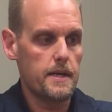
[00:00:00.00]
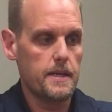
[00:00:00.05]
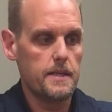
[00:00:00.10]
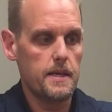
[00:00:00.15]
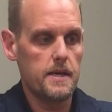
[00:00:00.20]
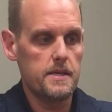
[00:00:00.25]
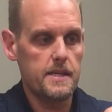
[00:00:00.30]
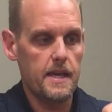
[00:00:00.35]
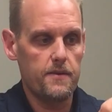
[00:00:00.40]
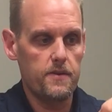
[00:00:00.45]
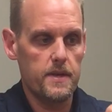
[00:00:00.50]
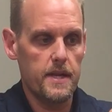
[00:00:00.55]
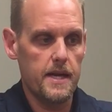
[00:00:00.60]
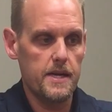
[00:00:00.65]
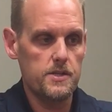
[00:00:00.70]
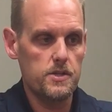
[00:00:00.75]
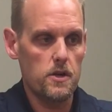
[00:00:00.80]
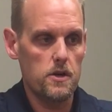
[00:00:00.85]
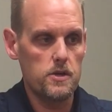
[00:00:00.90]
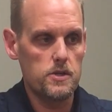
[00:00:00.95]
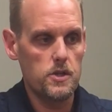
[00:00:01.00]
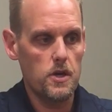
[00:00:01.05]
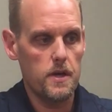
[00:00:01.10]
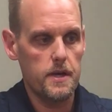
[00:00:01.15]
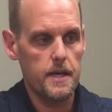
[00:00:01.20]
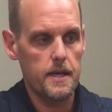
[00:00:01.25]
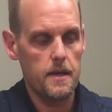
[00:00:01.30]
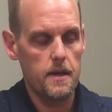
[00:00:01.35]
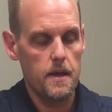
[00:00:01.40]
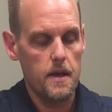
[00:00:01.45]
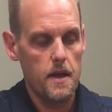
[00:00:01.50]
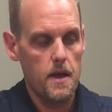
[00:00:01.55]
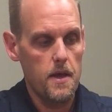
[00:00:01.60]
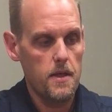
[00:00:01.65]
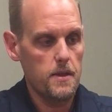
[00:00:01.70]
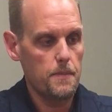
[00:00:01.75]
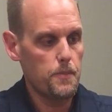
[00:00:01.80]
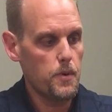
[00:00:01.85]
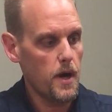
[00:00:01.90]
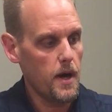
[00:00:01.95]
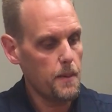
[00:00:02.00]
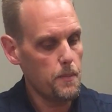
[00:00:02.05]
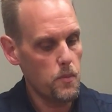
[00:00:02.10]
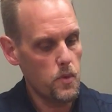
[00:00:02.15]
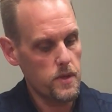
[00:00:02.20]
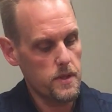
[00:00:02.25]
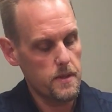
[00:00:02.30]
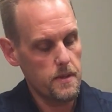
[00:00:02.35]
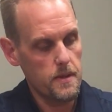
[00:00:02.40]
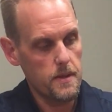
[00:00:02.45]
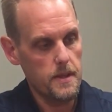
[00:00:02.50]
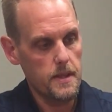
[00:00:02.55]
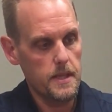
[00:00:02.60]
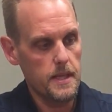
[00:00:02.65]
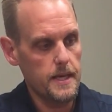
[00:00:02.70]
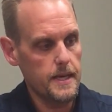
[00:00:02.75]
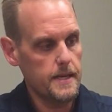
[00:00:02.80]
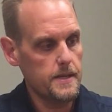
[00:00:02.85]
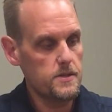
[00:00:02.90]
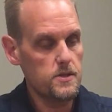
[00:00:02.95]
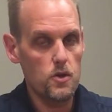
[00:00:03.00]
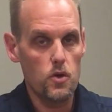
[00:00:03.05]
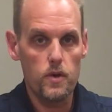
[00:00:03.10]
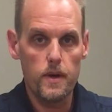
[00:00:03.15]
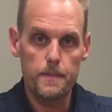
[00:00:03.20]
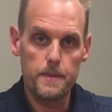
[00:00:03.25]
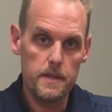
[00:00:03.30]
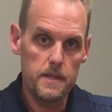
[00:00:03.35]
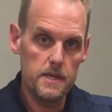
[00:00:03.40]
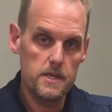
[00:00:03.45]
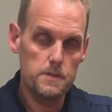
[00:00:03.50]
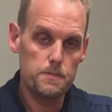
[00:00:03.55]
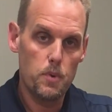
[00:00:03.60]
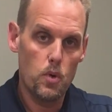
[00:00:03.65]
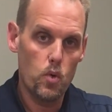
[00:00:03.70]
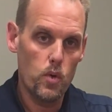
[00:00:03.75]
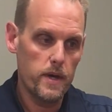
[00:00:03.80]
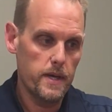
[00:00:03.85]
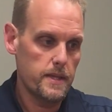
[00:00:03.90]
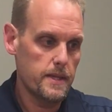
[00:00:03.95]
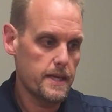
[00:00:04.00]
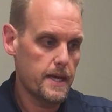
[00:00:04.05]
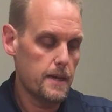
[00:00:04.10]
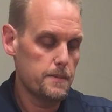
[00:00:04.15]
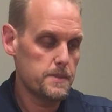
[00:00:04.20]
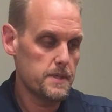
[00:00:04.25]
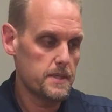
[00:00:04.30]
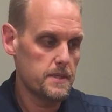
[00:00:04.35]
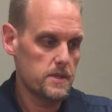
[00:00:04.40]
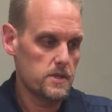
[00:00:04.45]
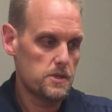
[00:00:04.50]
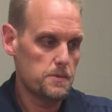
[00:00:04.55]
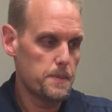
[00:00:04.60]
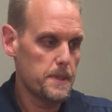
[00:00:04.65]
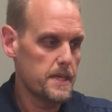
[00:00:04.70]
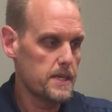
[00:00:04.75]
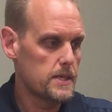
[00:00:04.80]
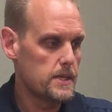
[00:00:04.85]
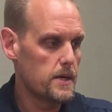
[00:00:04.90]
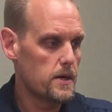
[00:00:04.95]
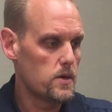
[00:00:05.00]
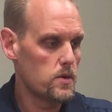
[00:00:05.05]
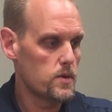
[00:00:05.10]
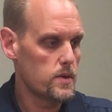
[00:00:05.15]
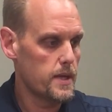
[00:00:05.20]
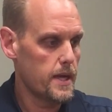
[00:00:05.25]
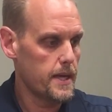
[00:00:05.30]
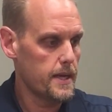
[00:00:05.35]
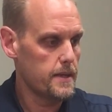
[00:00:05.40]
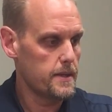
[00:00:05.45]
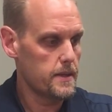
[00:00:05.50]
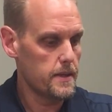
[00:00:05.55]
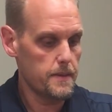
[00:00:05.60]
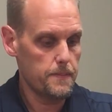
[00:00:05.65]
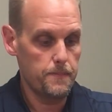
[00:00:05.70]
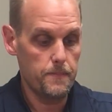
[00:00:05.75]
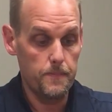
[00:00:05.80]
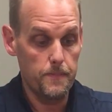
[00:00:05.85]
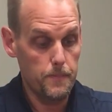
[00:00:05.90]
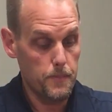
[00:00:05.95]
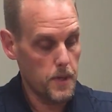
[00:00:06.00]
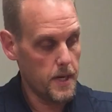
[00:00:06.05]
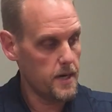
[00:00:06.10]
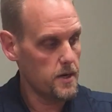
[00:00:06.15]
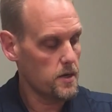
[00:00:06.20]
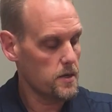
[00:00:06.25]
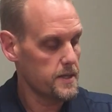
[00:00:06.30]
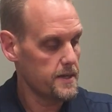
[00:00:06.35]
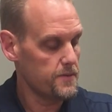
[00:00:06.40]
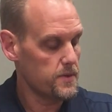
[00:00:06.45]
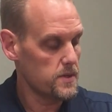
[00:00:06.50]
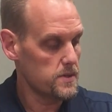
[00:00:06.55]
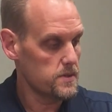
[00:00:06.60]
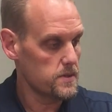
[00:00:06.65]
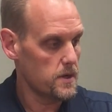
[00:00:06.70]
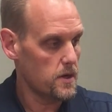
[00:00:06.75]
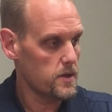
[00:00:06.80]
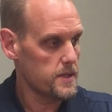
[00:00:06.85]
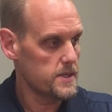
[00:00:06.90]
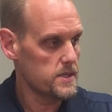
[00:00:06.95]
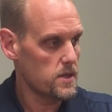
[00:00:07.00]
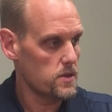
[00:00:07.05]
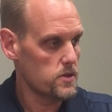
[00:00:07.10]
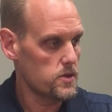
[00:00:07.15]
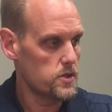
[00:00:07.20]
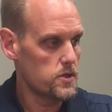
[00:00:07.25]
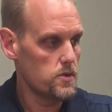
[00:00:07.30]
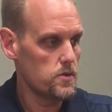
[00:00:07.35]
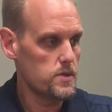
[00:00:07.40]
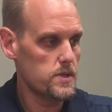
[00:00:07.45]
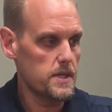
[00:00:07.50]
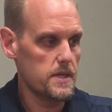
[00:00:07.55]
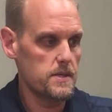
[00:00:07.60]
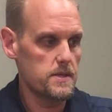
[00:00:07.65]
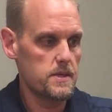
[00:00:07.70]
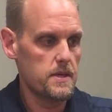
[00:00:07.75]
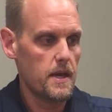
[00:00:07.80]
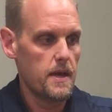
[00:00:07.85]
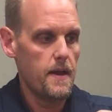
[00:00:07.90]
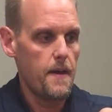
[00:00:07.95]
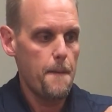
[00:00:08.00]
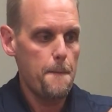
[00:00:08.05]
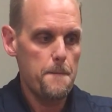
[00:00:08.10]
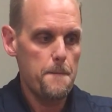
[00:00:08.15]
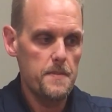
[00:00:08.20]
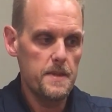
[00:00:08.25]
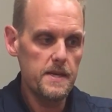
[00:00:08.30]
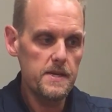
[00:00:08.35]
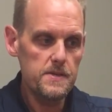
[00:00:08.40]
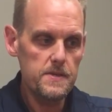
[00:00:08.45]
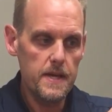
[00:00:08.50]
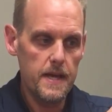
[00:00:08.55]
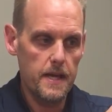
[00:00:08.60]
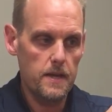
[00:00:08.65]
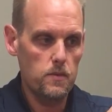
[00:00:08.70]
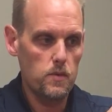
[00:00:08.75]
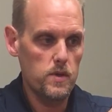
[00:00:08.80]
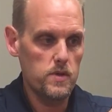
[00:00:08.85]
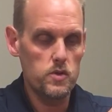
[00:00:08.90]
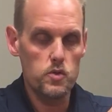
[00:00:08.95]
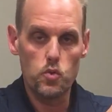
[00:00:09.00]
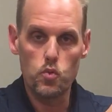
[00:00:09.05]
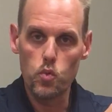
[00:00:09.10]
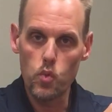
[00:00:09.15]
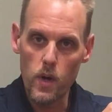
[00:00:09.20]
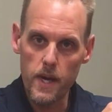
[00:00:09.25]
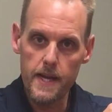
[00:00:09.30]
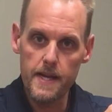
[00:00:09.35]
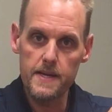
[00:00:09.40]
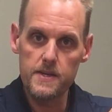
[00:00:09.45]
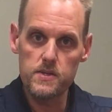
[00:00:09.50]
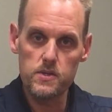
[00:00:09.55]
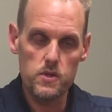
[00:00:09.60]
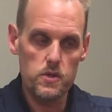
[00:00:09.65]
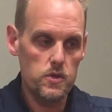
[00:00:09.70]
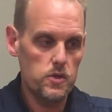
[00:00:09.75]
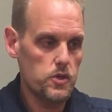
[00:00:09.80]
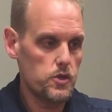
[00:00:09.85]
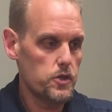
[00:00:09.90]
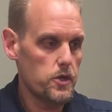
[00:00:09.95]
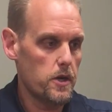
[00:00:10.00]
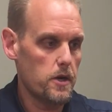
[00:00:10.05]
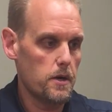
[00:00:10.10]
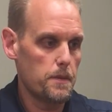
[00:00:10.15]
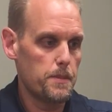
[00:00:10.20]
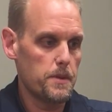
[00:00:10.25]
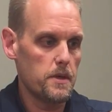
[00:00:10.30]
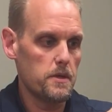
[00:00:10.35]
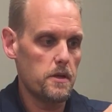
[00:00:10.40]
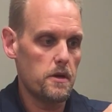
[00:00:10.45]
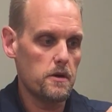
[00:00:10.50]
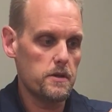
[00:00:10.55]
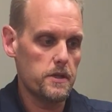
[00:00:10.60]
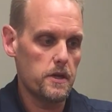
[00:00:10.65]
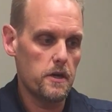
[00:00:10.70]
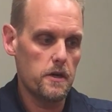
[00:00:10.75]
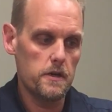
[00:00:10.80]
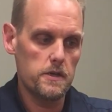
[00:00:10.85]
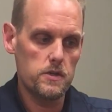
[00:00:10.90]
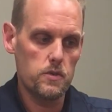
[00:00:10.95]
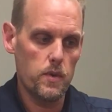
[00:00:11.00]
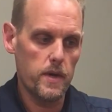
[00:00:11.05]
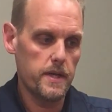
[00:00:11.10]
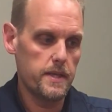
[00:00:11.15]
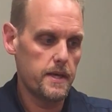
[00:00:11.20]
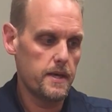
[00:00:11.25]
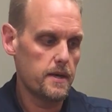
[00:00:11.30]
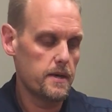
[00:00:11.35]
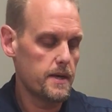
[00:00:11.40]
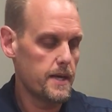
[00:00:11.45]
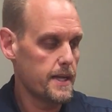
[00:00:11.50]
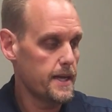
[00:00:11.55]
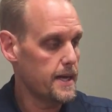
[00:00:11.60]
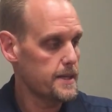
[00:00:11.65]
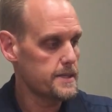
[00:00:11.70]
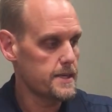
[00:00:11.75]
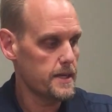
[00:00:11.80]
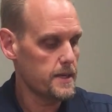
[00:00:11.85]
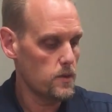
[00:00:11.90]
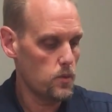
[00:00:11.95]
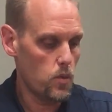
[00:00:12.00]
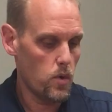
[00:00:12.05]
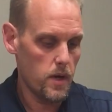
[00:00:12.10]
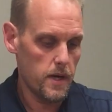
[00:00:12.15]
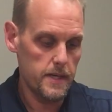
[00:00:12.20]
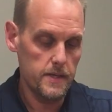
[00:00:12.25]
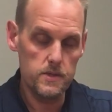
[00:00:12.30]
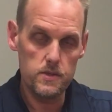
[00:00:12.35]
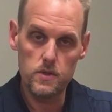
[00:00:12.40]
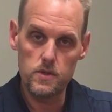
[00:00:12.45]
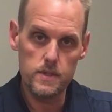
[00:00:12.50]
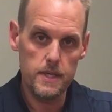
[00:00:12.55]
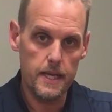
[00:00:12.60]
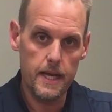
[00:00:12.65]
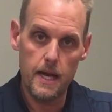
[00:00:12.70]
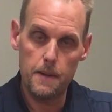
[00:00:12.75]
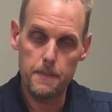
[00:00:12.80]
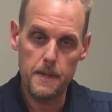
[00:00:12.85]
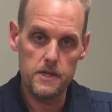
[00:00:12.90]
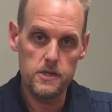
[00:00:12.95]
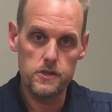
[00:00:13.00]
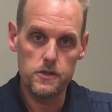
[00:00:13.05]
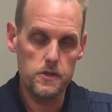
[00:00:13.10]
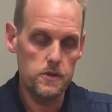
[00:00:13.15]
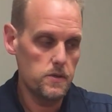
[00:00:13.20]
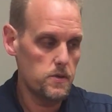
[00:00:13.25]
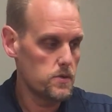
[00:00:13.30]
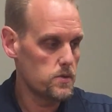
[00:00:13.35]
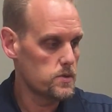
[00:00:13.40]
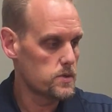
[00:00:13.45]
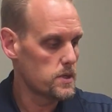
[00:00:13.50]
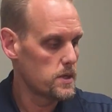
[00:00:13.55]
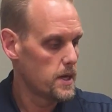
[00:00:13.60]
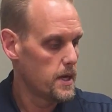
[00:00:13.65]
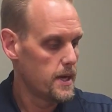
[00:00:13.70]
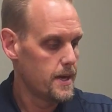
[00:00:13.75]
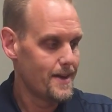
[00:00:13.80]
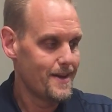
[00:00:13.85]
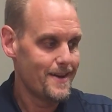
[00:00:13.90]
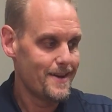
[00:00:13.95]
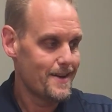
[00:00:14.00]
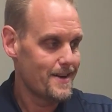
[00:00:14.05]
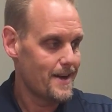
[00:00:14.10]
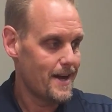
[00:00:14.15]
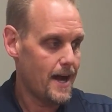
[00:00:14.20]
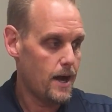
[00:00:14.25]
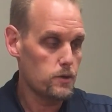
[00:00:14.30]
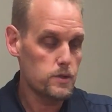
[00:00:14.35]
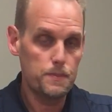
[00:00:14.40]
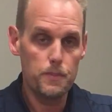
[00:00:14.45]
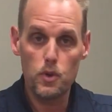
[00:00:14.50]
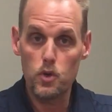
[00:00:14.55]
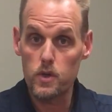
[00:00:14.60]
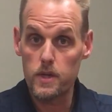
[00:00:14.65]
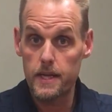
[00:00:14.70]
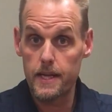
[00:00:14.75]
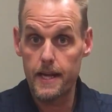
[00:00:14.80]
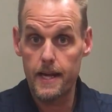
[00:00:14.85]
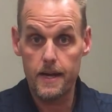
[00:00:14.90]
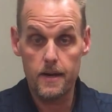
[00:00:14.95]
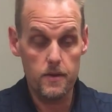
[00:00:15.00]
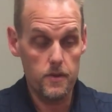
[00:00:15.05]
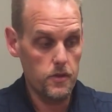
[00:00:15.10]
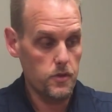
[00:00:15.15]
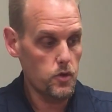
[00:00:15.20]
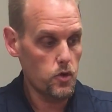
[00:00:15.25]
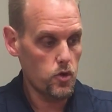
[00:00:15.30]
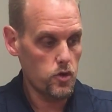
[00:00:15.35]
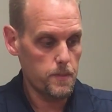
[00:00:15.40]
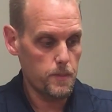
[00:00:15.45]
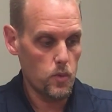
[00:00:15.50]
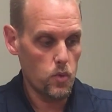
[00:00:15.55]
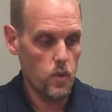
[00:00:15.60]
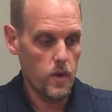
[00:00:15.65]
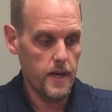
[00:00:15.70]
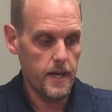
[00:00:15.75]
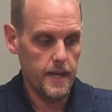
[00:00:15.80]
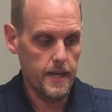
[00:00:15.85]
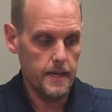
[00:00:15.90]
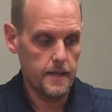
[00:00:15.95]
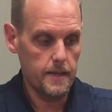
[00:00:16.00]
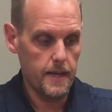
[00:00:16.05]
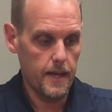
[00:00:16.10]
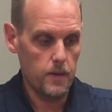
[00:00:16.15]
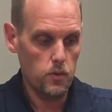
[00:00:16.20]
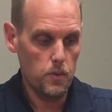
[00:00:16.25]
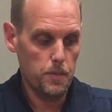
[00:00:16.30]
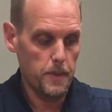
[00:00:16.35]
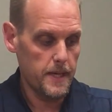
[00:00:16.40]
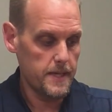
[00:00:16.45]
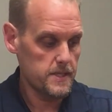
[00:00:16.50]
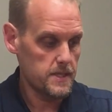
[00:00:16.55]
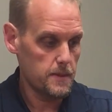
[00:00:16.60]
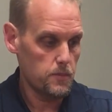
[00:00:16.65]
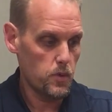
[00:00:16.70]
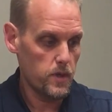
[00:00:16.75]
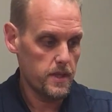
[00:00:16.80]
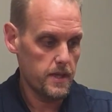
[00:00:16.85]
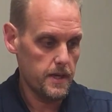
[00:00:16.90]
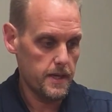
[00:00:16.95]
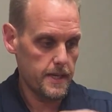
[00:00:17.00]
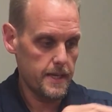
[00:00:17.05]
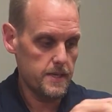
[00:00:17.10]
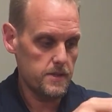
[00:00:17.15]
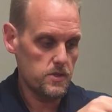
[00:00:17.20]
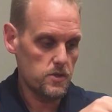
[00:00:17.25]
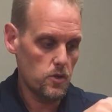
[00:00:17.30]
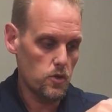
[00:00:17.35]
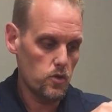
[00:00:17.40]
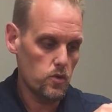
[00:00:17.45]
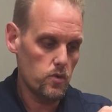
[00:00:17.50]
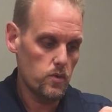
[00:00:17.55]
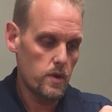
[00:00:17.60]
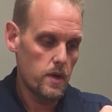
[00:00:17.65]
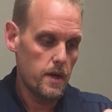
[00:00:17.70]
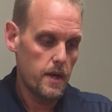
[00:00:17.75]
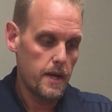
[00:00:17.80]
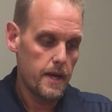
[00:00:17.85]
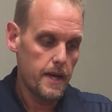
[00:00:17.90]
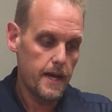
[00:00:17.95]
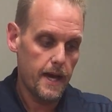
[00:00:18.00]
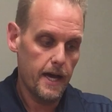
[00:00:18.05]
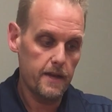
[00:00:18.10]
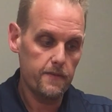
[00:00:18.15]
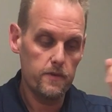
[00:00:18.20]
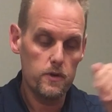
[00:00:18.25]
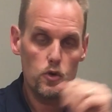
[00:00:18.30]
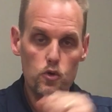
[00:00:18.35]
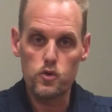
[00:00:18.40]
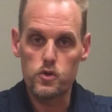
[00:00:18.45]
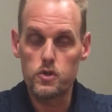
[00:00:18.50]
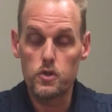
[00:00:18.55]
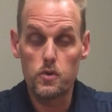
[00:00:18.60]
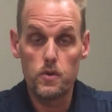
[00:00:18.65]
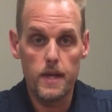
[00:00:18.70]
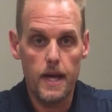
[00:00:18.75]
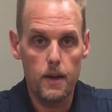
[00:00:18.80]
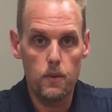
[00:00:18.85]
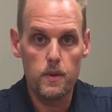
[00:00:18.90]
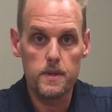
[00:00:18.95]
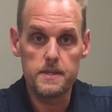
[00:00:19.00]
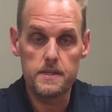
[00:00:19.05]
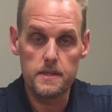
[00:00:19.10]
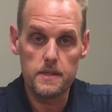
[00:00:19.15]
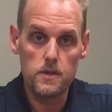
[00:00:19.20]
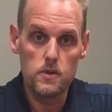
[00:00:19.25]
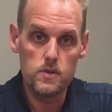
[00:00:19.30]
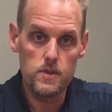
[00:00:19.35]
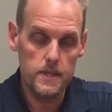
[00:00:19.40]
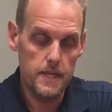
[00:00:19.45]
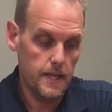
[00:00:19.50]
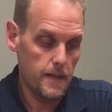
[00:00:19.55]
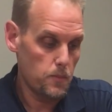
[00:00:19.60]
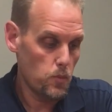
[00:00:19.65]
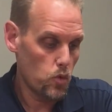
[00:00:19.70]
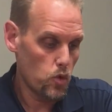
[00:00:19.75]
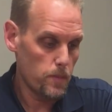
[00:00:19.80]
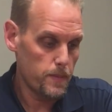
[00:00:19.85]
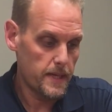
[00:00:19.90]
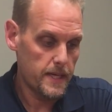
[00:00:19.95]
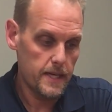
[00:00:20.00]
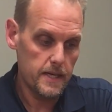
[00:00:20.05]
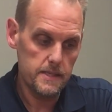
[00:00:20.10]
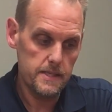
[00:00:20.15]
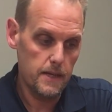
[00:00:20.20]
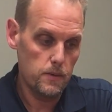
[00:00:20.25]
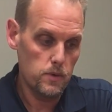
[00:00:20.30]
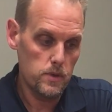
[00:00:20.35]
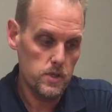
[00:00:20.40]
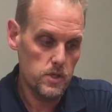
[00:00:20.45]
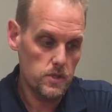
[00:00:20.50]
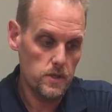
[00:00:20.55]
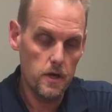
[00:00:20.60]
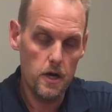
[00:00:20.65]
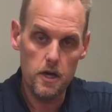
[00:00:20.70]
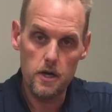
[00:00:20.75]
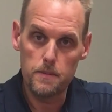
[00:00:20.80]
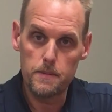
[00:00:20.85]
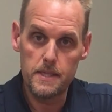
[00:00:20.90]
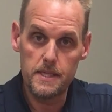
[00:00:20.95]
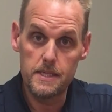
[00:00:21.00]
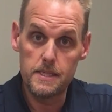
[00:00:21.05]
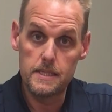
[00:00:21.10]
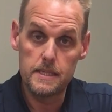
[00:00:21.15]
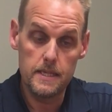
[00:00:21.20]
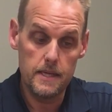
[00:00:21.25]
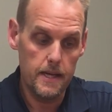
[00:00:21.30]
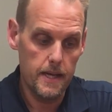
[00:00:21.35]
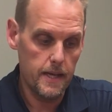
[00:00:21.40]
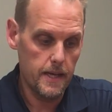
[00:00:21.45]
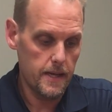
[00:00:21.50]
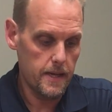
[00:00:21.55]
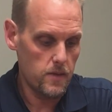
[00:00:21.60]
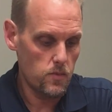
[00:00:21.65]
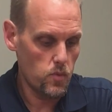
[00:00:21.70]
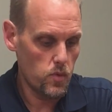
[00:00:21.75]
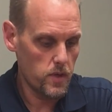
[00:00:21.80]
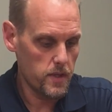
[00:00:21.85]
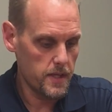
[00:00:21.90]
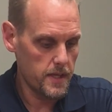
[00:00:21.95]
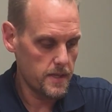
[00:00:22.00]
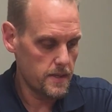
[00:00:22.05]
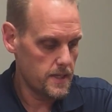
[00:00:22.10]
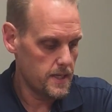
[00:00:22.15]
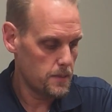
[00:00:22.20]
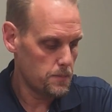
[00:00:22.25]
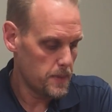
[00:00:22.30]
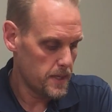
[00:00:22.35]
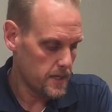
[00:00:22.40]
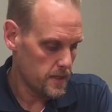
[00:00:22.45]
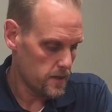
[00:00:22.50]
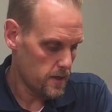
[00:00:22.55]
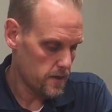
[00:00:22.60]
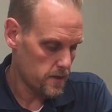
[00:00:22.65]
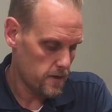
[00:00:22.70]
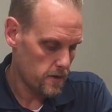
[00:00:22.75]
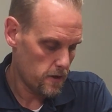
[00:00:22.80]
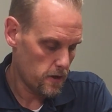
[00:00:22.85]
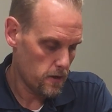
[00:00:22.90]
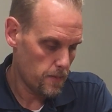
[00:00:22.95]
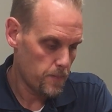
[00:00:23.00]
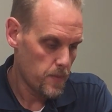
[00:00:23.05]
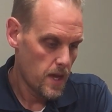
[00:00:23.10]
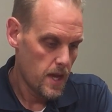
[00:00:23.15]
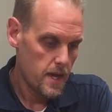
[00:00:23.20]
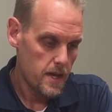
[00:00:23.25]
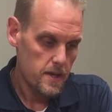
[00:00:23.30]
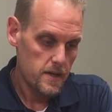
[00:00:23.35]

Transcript: Does have a nice arch on it. The problem with the insole up to this point that comes in the Speed Goat and the prior Cliftons and all these other shoes is this thing was razor sharp along the archway there. And I tell you what, as soon as I got my shoes, I was pulling it out and throwing them away and replacing them with an insole out of an old shoe that I wasn't using anymore because they were just garbage and really did me a lot of harm.